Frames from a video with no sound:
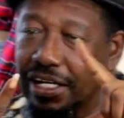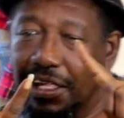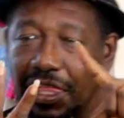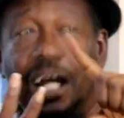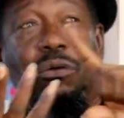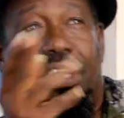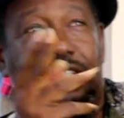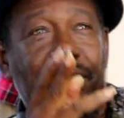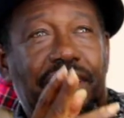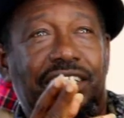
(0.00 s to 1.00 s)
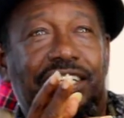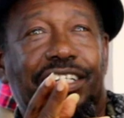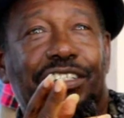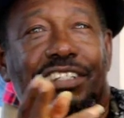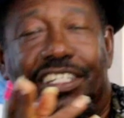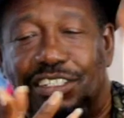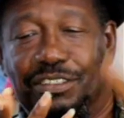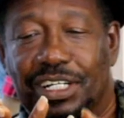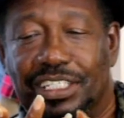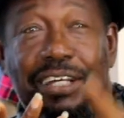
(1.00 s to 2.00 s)
Waterman, yeah, you're right.
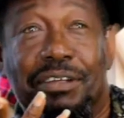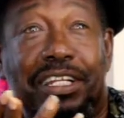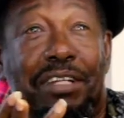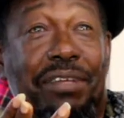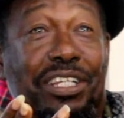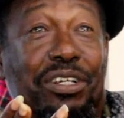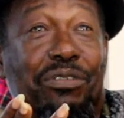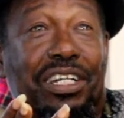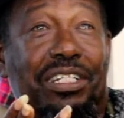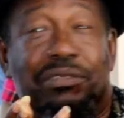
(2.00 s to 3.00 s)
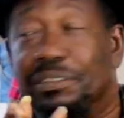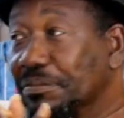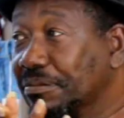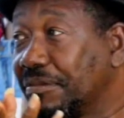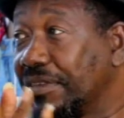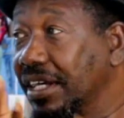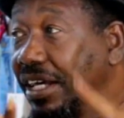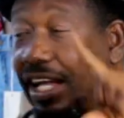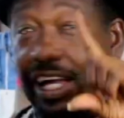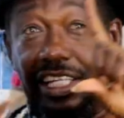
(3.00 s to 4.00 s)
I didn't mention Waterman.
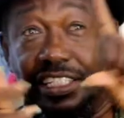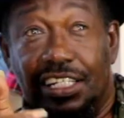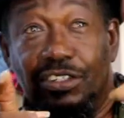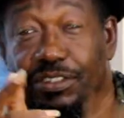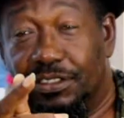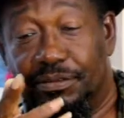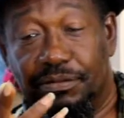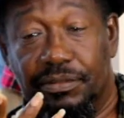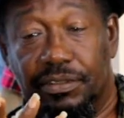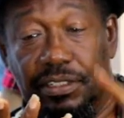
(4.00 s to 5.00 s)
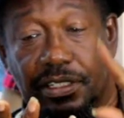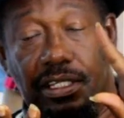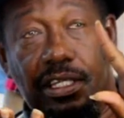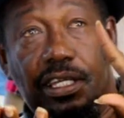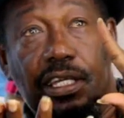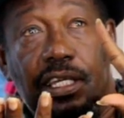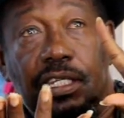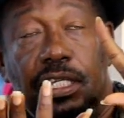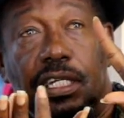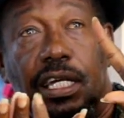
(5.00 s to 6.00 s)
I say, look,
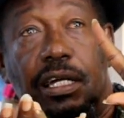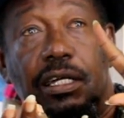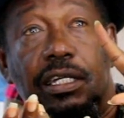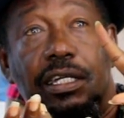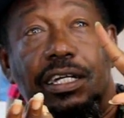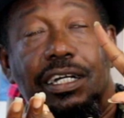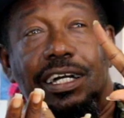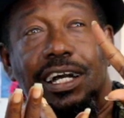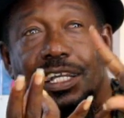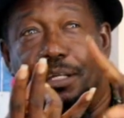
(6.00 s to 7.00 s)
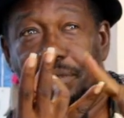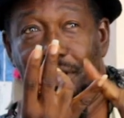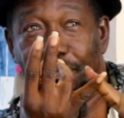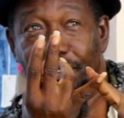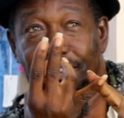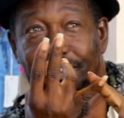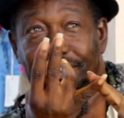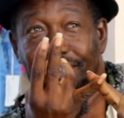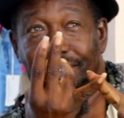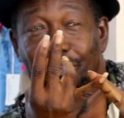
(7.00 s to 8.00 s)
there are other people
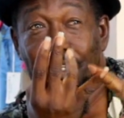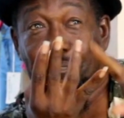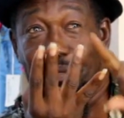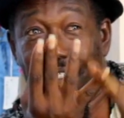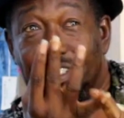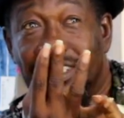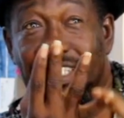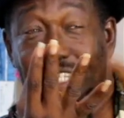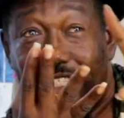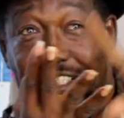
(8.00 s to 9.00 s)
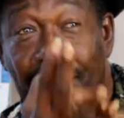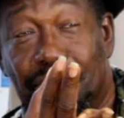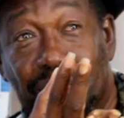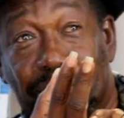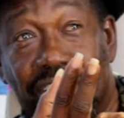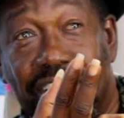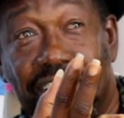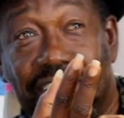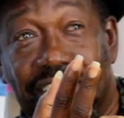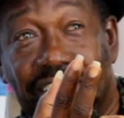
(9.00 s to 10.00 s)
with business and established
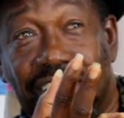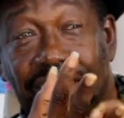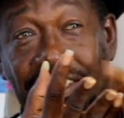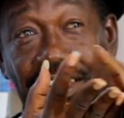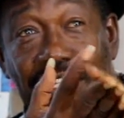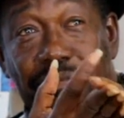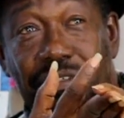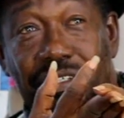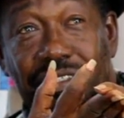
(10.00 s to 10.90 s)
business in Sandy Point.